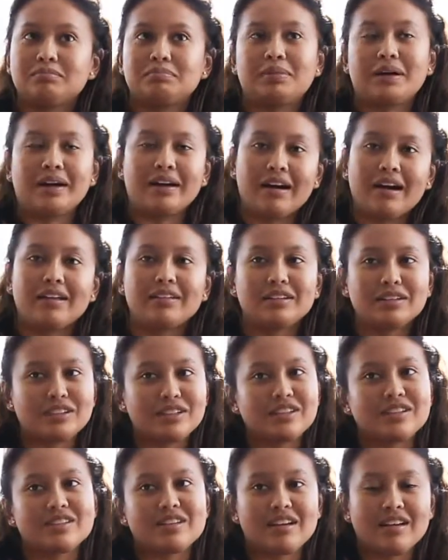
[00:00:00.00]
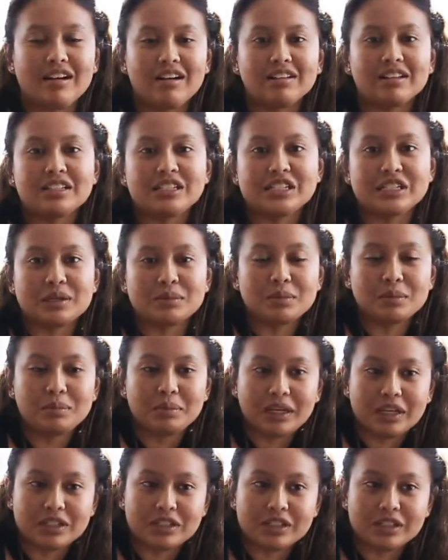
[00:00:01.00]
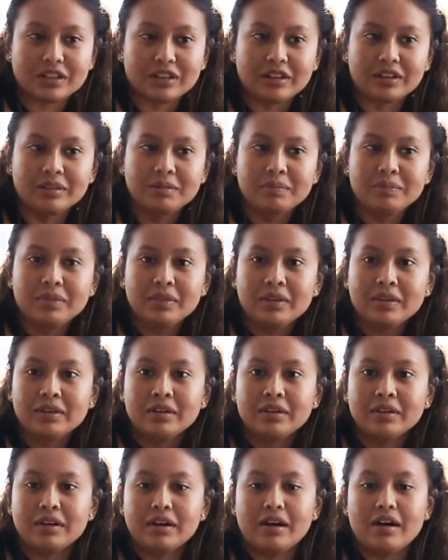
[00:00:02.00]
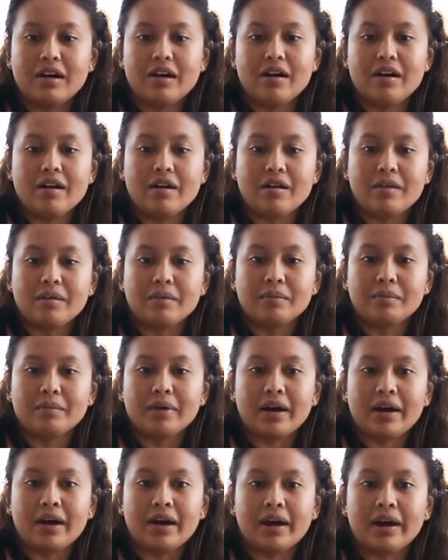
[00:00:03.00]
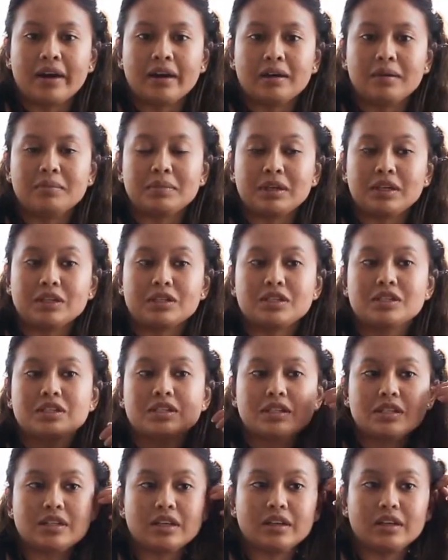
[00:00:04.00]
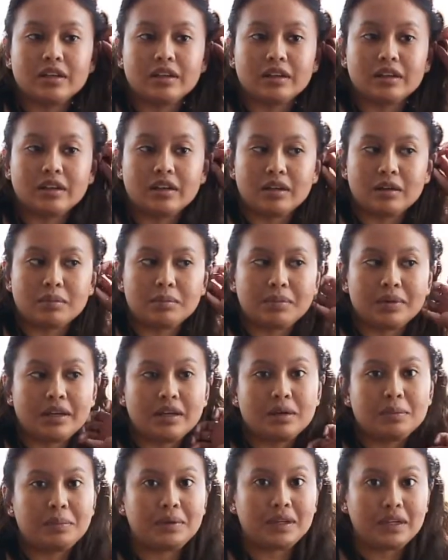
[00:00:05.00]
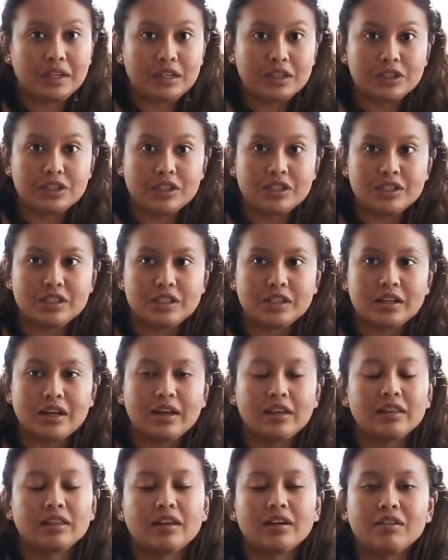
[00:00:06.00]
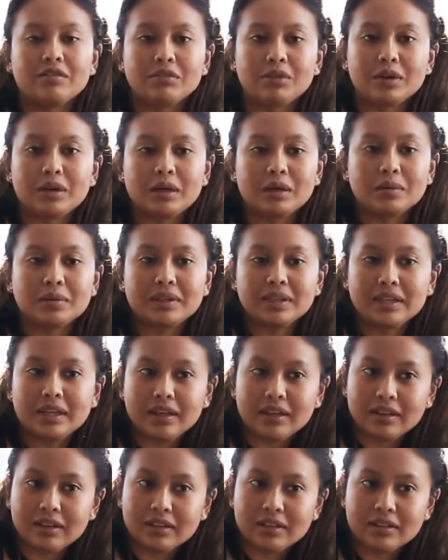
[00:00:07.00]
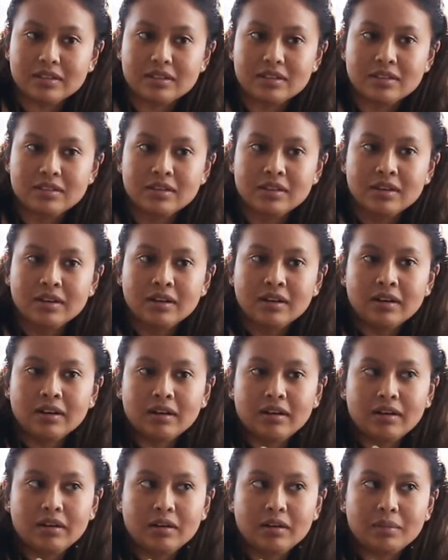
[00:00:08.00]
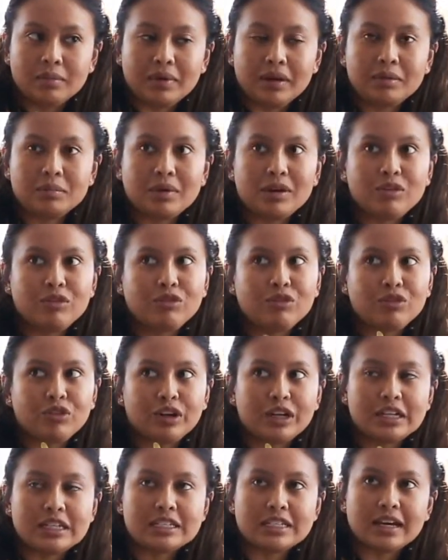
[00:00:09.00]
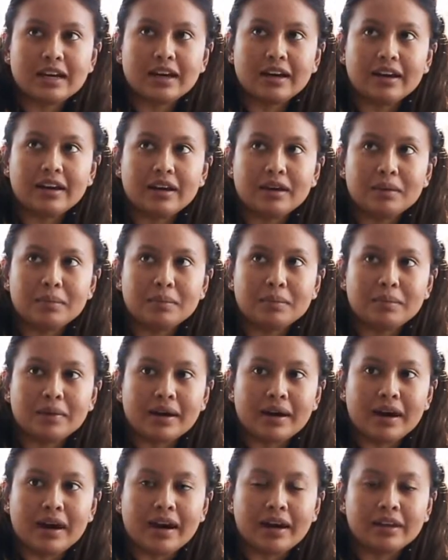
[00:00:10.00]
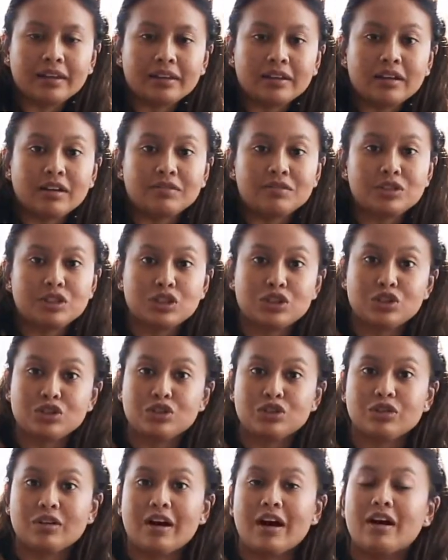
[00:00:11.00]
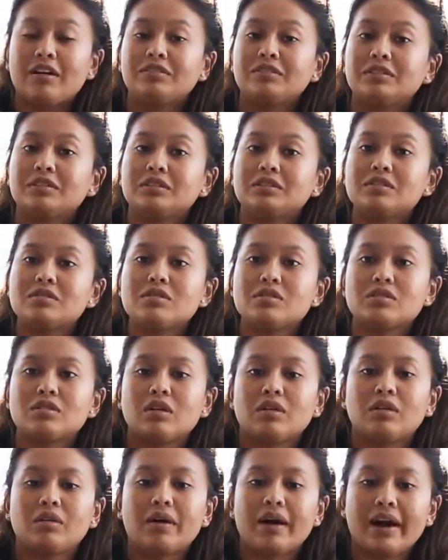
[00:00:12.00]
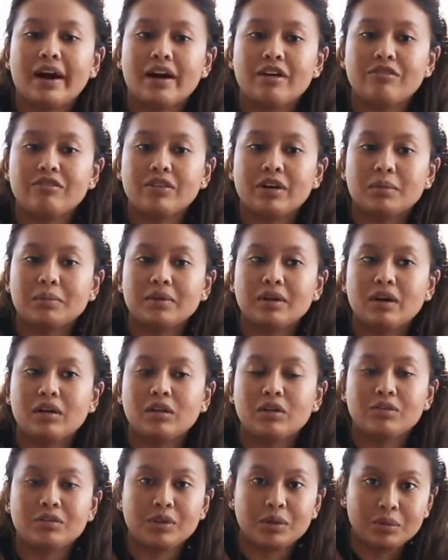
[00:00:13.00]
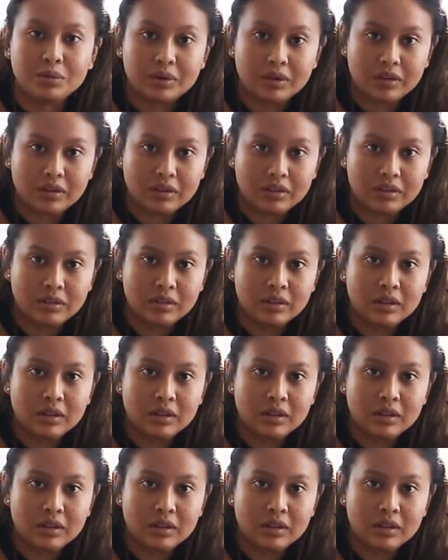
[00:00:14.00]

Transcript: biology and psychology double major. I am interested in being a pediatrician. I love working with kids. In my free time, I love to travel, so I have family all over the world.